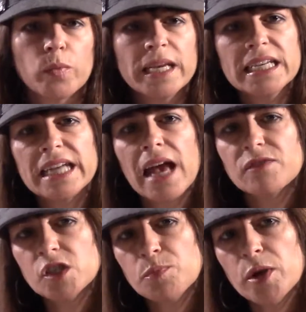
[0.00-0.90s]
We need to have
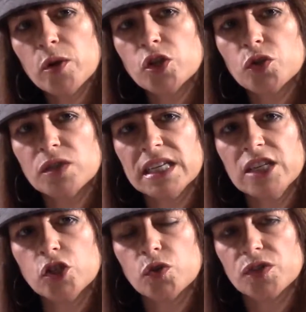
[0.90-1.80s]
spiritual
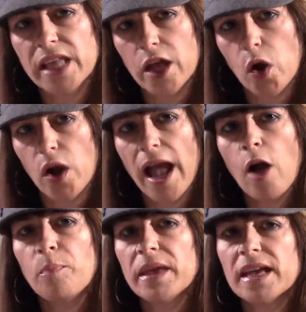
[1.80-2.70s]
teachers that are
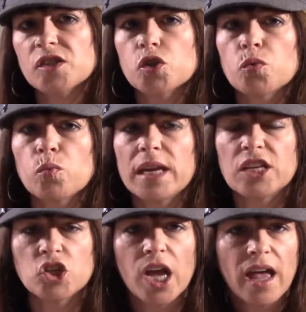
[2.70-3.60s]
helping us to
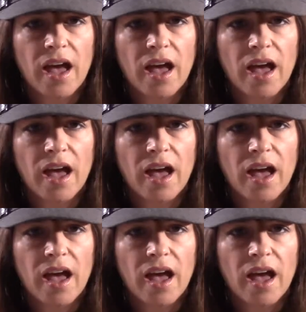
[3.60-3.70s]
reach